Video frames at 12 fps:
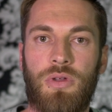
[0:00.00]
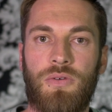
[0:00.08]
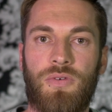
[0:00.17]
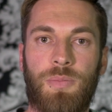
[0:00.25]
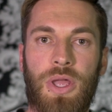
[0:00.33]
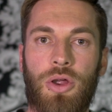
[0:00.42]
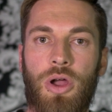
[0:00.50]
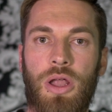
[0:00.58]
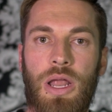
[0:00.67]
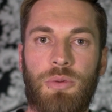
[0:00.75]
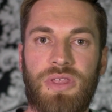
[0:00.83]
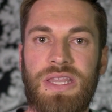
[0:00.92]
from there
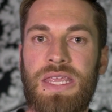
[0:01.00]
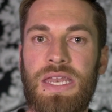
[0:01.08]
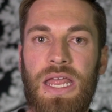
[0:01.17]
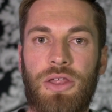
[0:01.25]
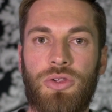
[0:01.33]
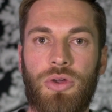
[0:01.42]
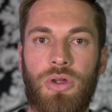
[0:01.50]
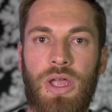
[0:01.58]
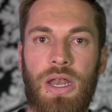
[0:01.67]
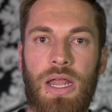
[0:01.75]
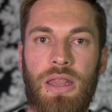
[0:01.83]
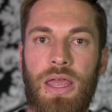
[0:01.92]
on I was a teenager
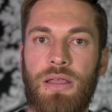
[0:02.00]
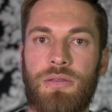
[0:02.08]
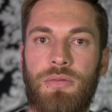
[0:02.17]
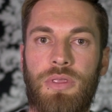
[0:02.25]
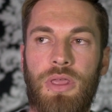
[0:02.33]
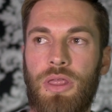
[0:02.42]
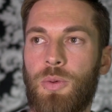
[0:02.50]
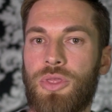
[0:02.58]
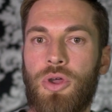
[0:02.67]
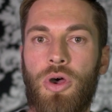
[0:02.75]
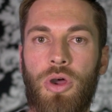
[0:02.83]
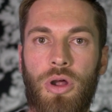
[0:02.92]
and I liked dealing
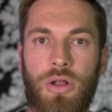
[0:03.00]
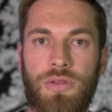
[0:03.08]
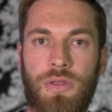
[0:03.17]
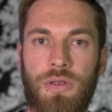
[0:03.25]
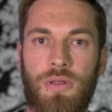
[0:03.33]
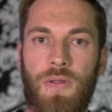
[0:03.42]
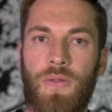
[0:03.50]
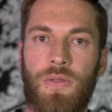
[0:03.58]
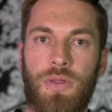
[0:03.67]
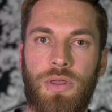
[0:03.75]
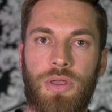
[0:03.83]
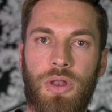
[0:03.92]
with cars and
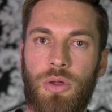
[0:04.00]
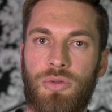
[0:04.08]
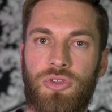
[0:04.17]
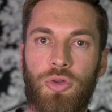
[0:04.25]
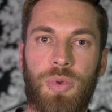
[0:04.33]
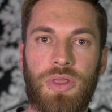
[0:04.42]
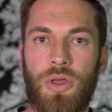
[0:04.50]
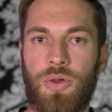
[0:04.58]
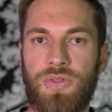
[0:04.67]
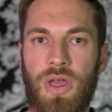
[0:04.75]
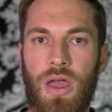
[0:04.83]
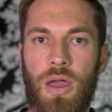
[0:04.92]
souping
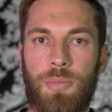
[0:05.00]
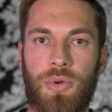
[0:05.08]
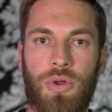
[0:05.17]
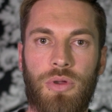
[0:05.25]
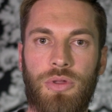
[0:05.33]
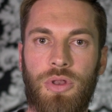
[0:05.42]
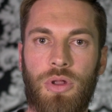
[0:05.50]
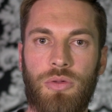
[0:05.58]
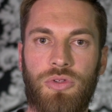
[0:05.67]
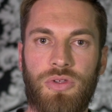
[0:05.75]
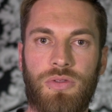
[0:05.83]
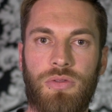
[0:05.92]
those up, or
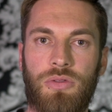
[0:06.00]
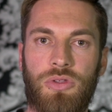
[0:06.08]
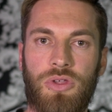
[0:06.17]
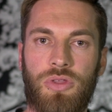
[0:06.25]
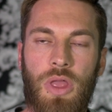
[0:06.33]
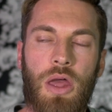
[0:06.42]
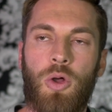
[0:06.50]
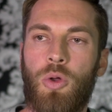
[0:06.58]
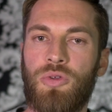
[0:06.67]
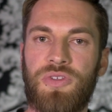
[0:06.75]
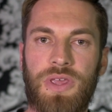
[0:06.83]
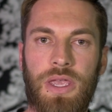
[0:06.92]
just that
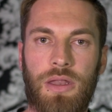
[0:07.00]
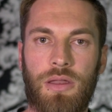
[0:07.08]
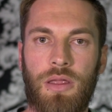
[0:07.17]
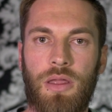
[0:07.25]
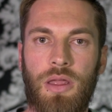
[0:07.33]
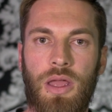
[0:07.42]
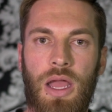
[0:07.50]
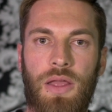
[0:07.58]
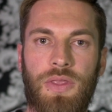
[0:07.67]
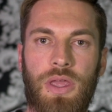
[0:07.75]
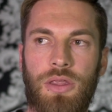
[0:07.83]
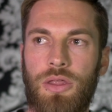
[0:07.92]
whole scene.
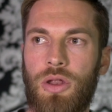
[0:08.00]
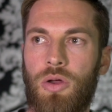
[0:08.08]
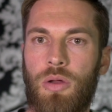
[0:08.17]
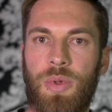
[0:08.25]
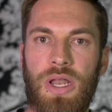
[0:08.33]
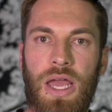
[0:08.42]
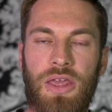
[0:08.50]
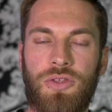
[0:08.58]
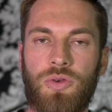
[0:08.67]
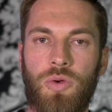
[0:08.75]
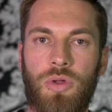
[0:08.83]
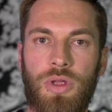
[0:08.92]
And then I'm in high
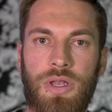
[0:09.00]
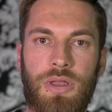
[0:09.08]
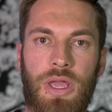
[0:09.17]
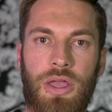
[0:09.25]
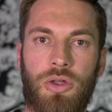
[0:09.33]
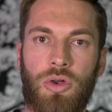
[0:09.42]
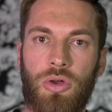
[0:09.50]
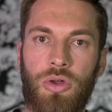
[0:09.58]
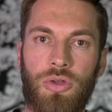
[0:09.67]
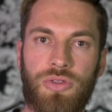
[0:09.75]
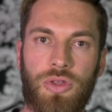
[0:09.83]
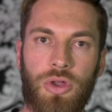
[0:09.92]
school and
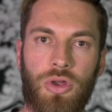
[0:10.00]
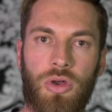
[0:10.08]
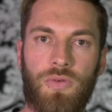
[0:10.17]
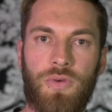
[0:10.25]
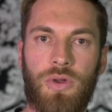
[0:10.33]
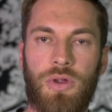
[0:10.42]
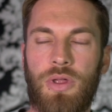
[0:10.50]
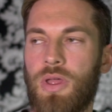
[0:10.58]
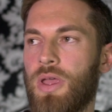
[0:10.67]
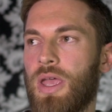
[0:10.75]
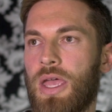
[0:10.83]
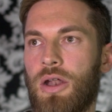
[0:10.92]
girls took over
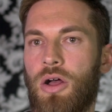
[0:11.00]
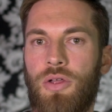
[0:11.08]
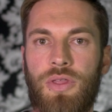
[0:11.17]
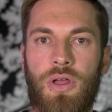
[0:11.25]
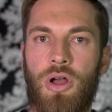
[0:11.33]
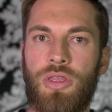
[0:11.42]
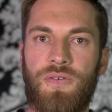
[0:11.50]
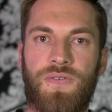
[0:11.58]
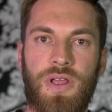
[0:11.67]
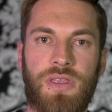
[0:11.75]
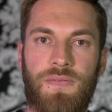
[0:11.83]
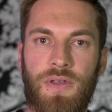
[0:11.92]
and all the
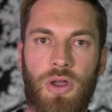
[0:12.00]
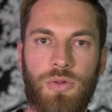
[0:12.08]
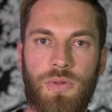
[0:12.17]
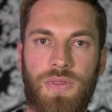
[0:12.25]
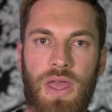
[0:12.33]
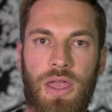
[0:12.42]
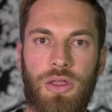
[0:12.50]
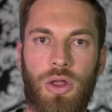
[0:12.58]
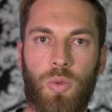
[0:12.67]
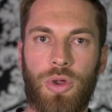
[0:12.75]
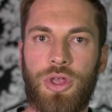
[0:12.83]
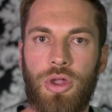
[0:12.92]
fun stuff that goes with that.
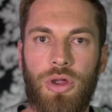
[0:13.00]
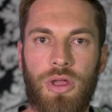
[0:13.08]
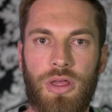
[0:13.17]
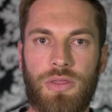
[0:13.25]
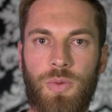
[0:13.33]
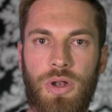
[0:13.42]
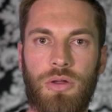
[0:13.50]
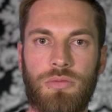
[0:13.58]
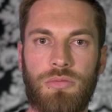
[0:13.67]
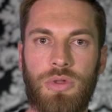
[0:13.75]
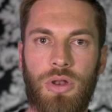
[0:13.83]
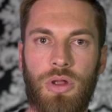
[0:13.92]
We're curious. We don't